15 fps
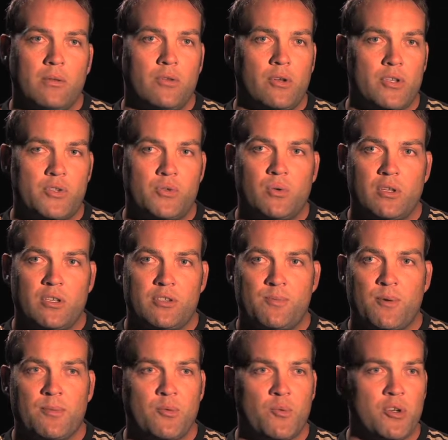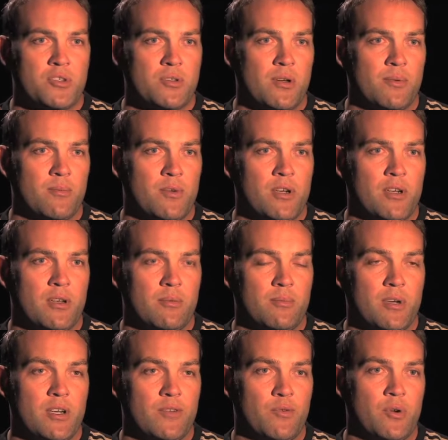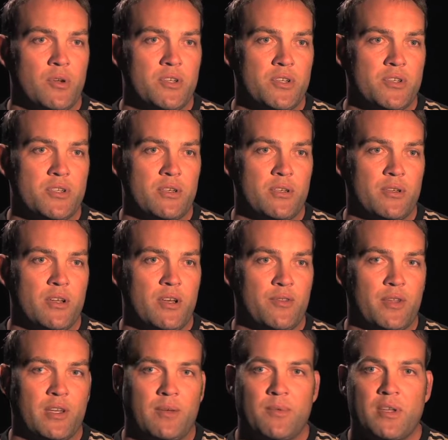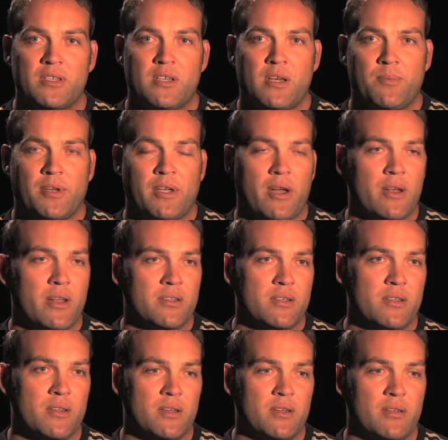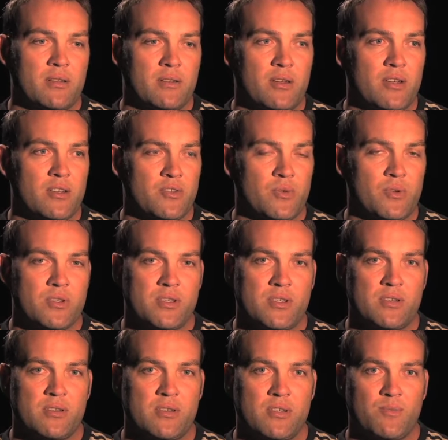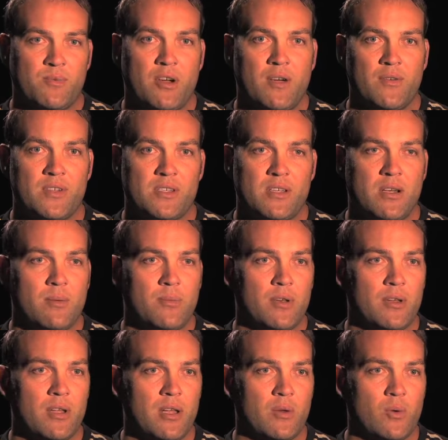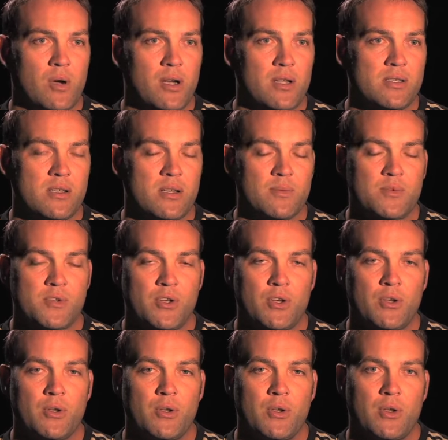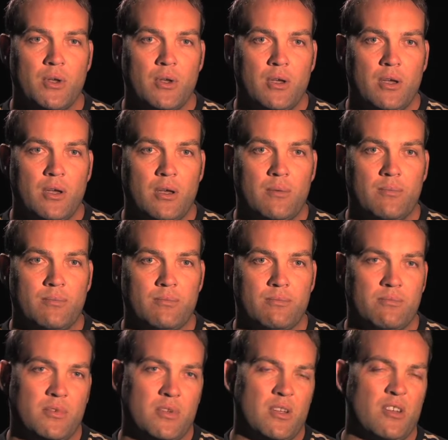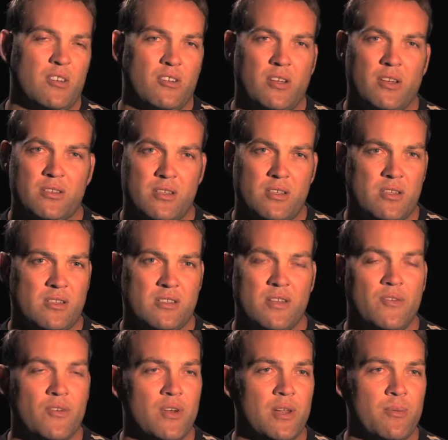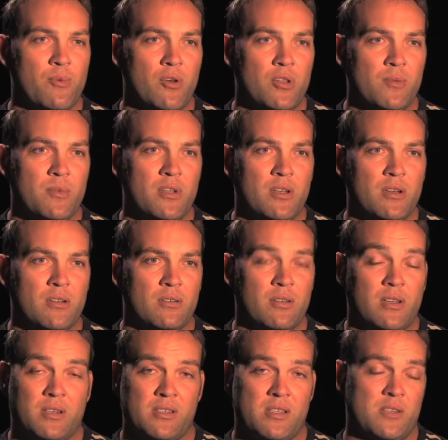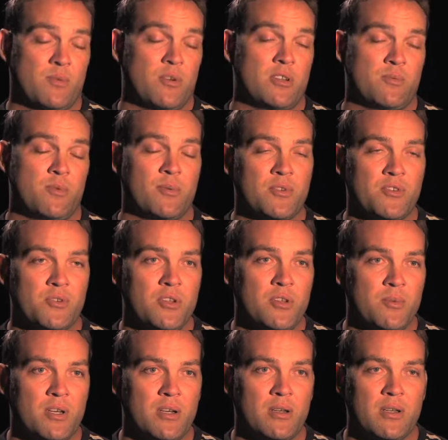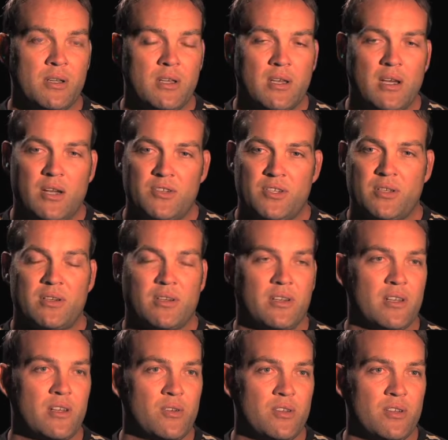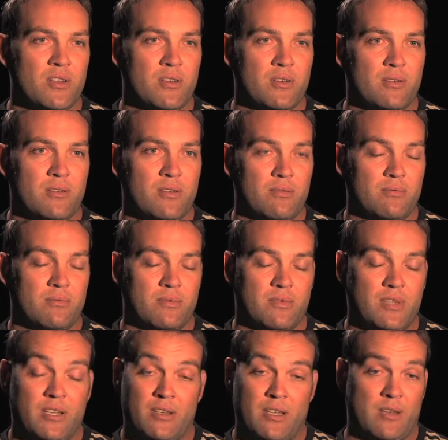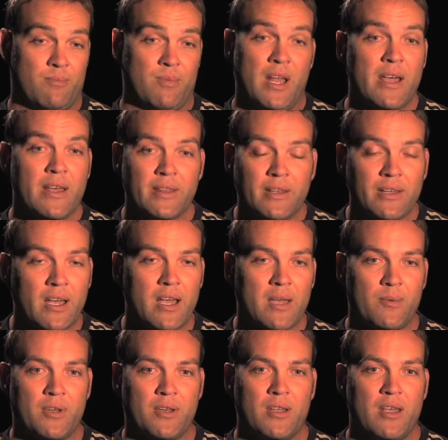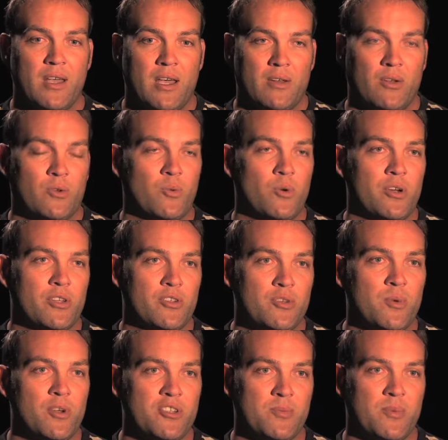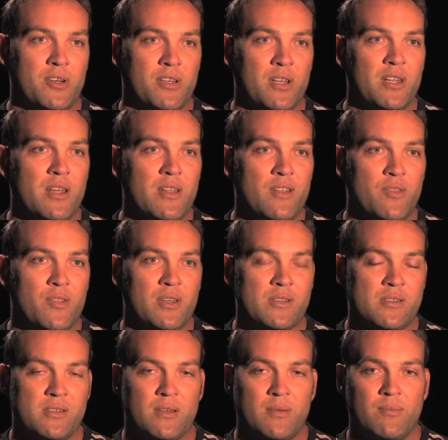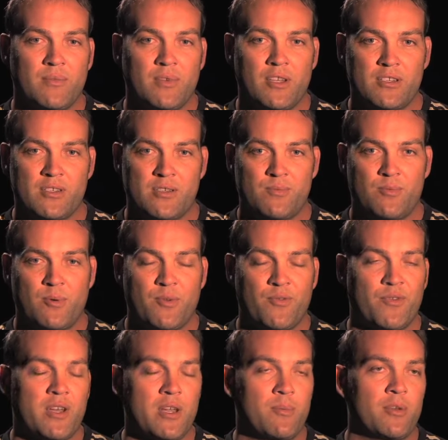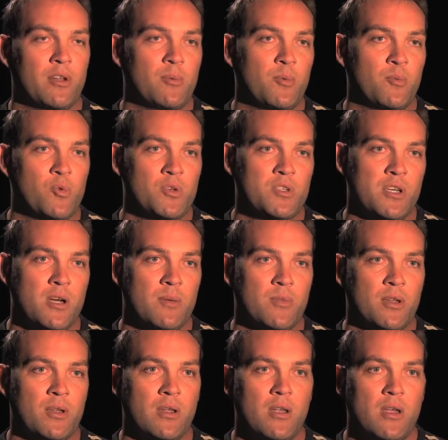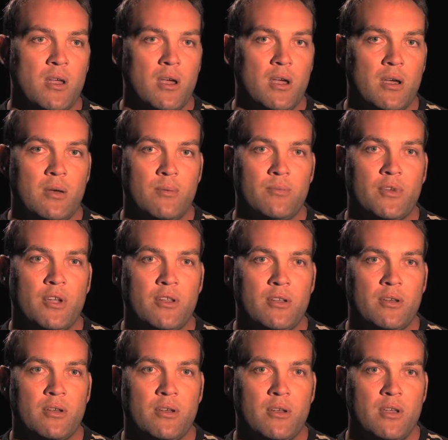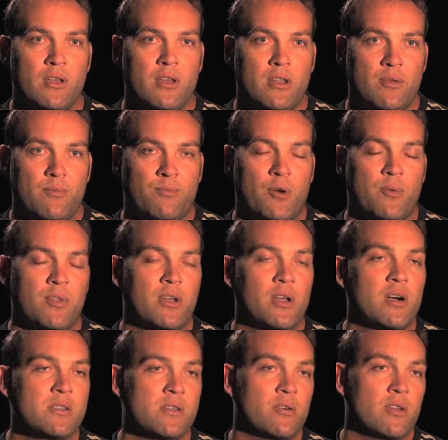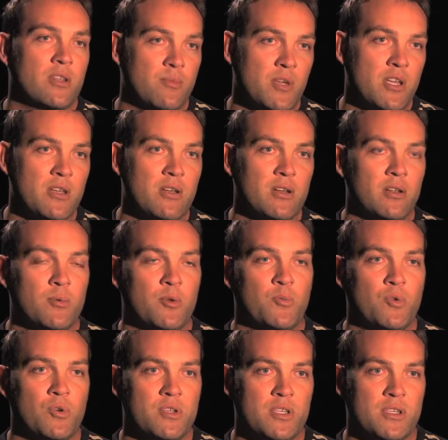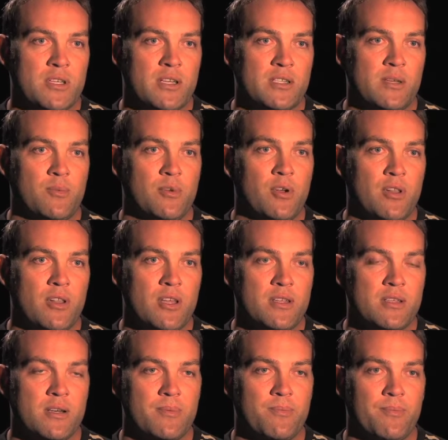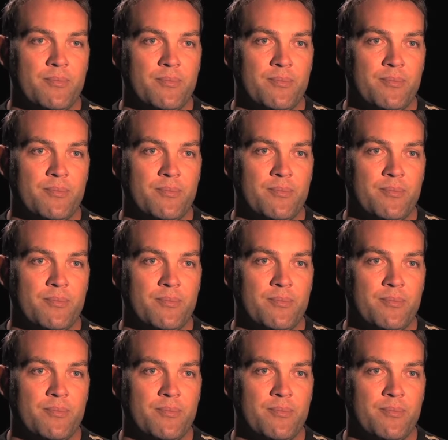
Not at all. It's probably worked out my my advantage. Uh, you know, I think I'm that type of character that you know enjoys his, his private time and, and quiet time. So. Um, you know, it's, it's, never really bothered me. I, like I said, it's, pro- it's, probably suited me. I, I just like getting on in, you know, and, and playing the game and, and not worrying too much about any other things. Um, you know, it's, it's probably freed up a little bit more time than, um, you know, the, the probably the guys that are in the media a little bit more. It takes up a lot of their time.